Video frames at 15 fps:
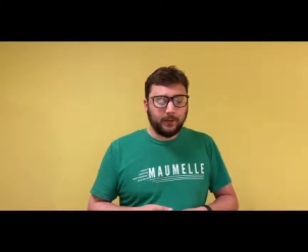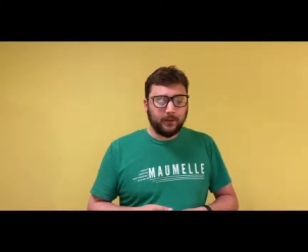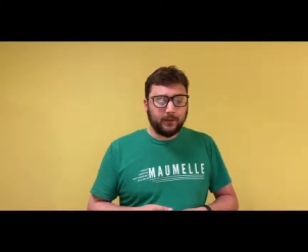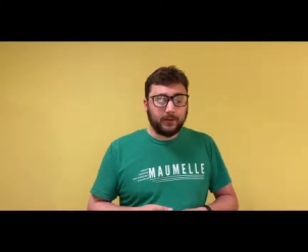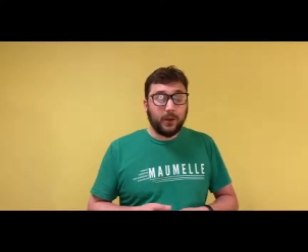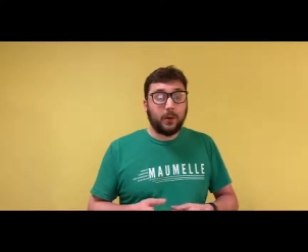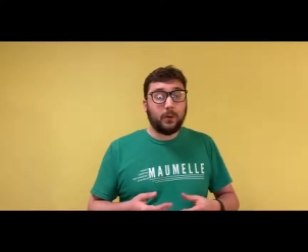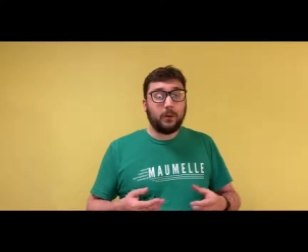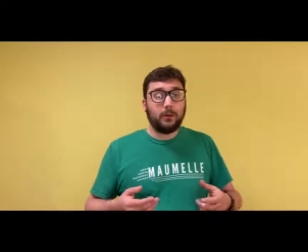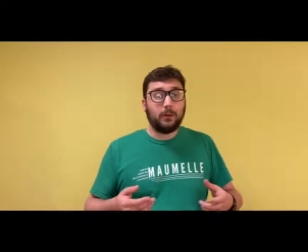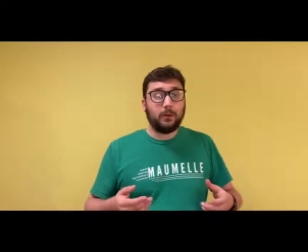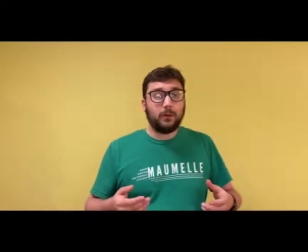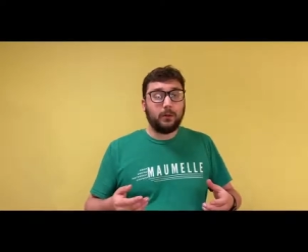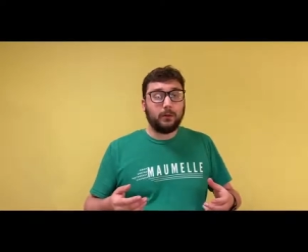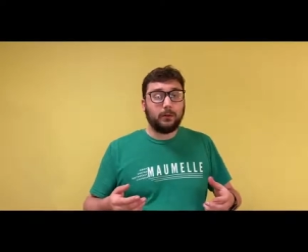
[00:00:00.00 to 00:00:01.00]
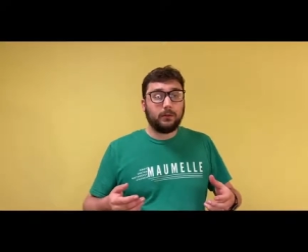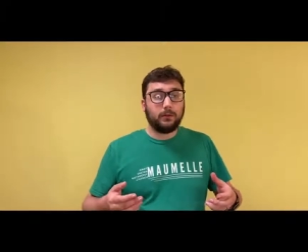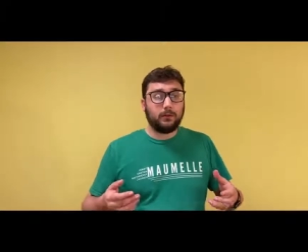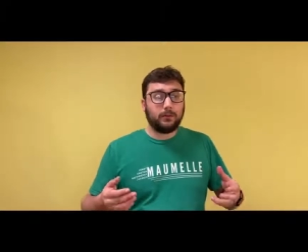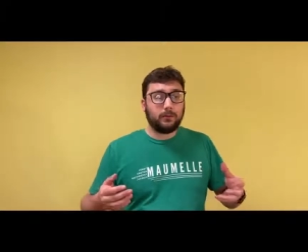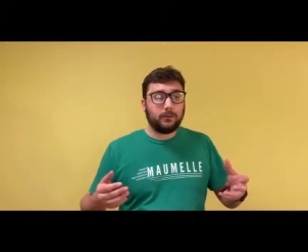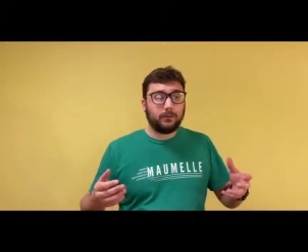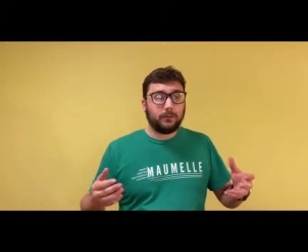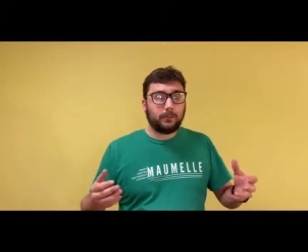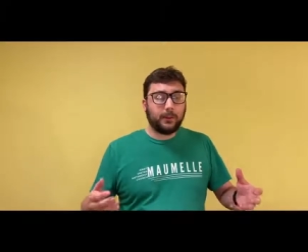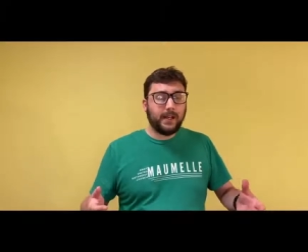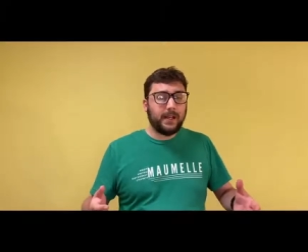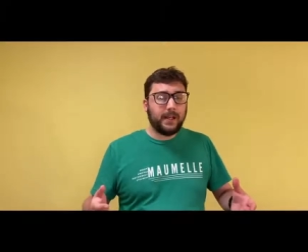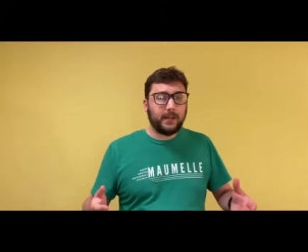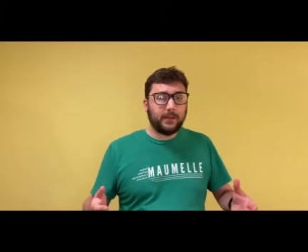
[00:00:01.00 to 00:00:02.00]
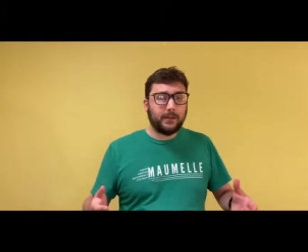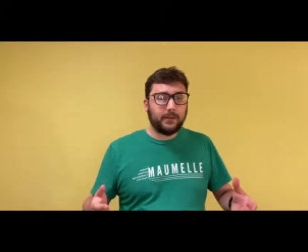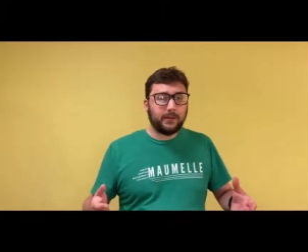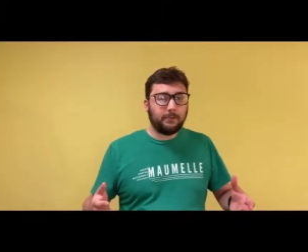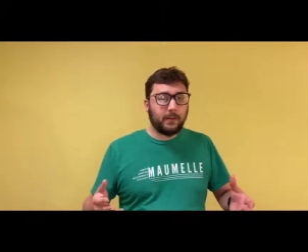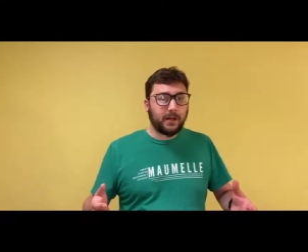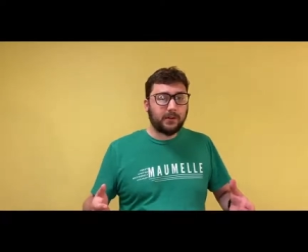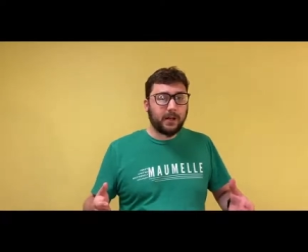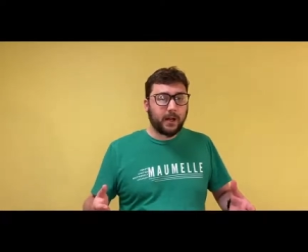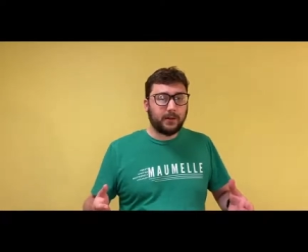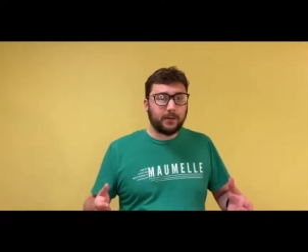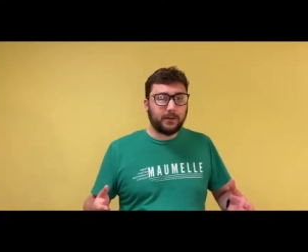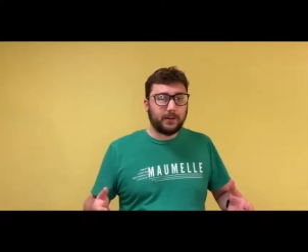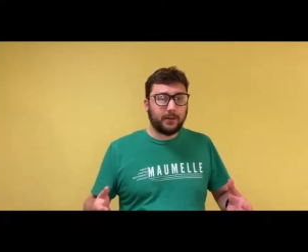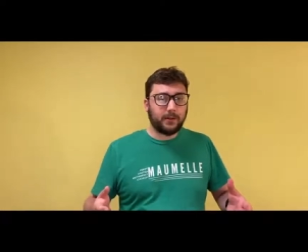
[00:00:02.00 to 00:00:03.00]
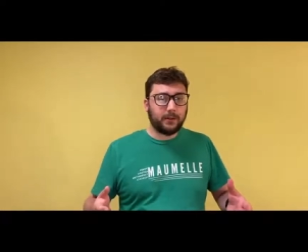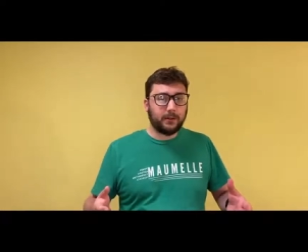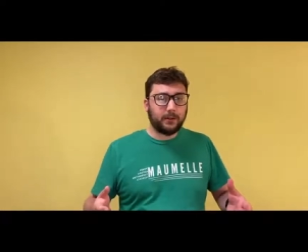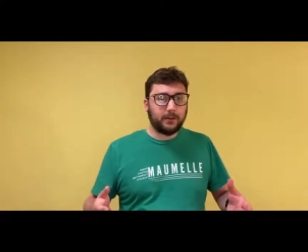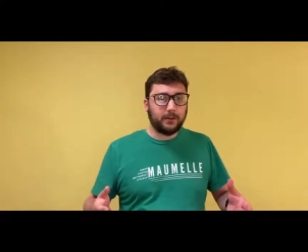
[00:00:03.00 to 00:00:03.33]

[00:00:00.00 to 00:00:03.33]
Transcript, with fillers: So please, my challenge to you